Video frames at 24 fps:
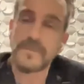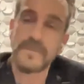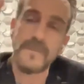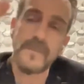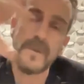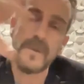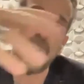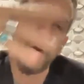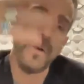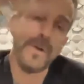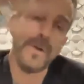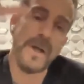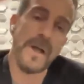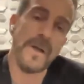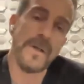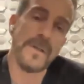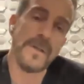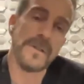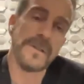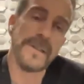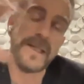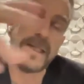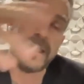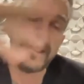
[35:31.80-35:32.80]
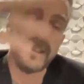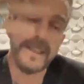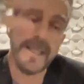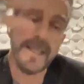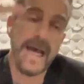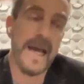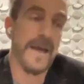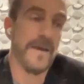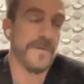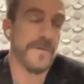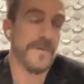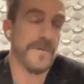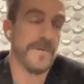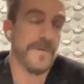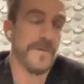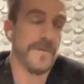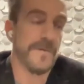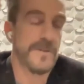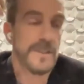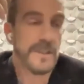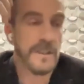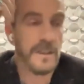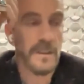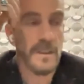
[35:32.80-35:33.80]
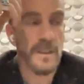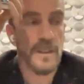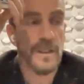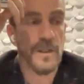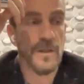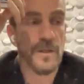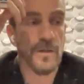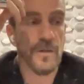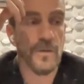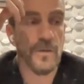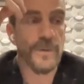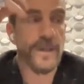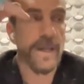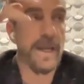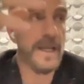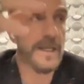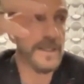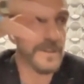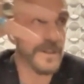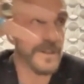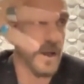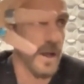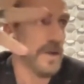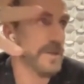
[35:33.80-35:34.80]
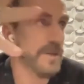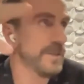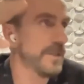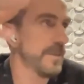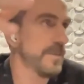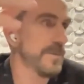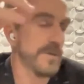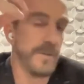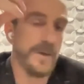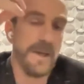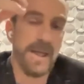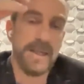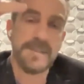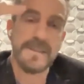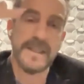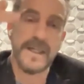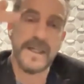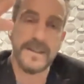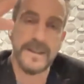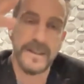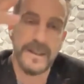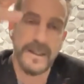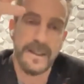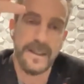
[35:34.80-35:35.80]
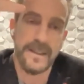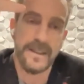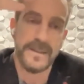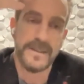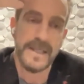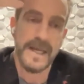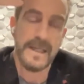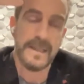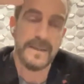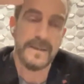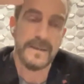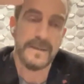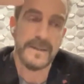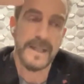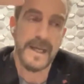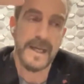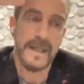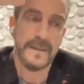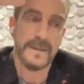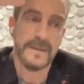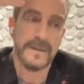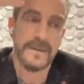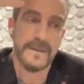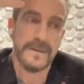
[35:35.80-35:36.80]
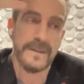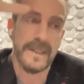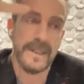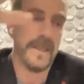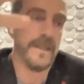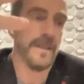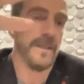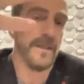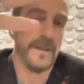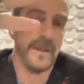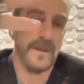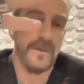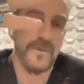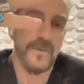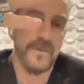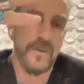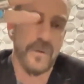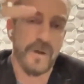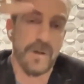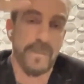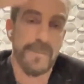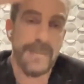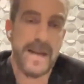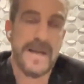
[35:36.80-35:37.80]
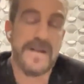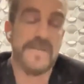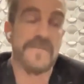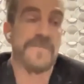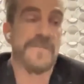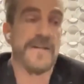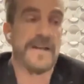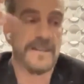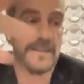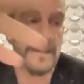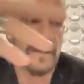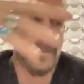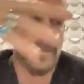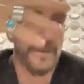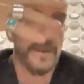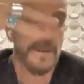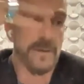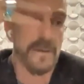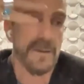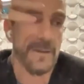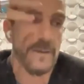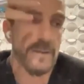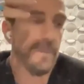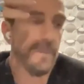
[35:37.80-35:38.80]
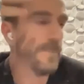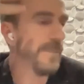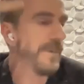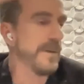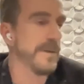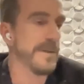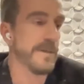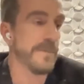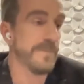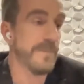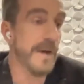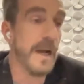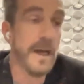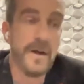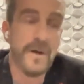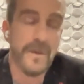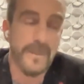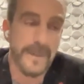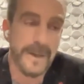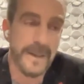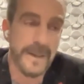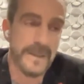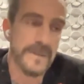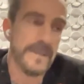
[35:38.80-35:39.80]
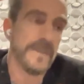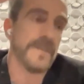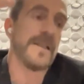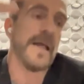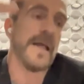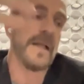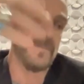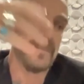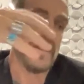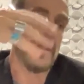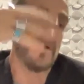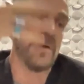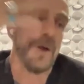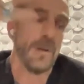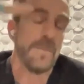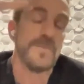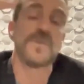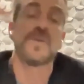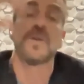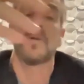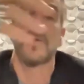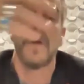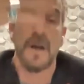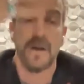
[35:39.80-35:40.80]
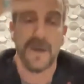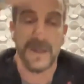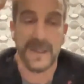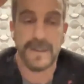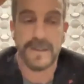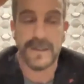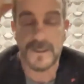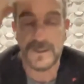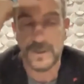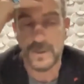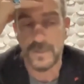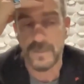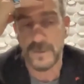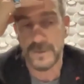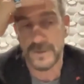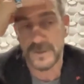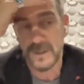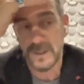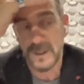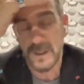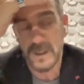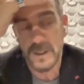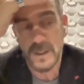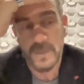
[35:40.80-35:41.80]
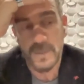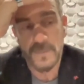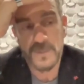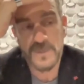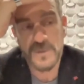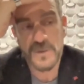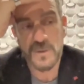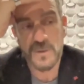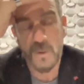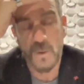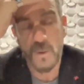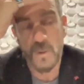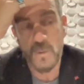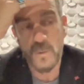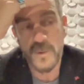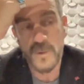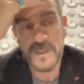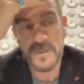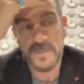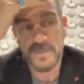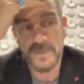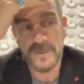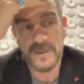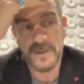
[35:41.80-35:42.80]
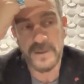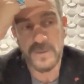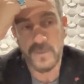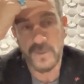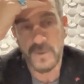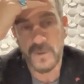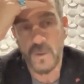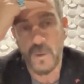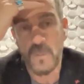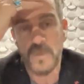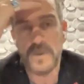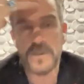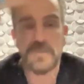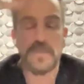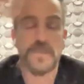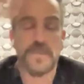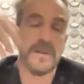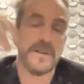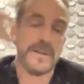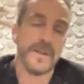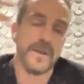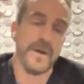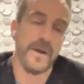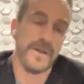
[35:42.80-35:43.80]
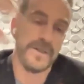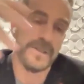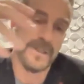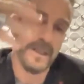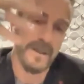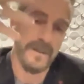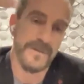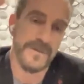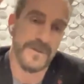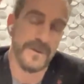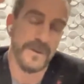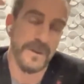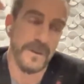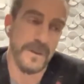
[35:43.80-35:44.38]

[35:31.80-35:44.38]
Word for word: on our daily lives creates concepts, creates ideas that that then you can manifest them in, in the built environment. That becomes your architecture. But but you're always build. We're always building ourselves. No,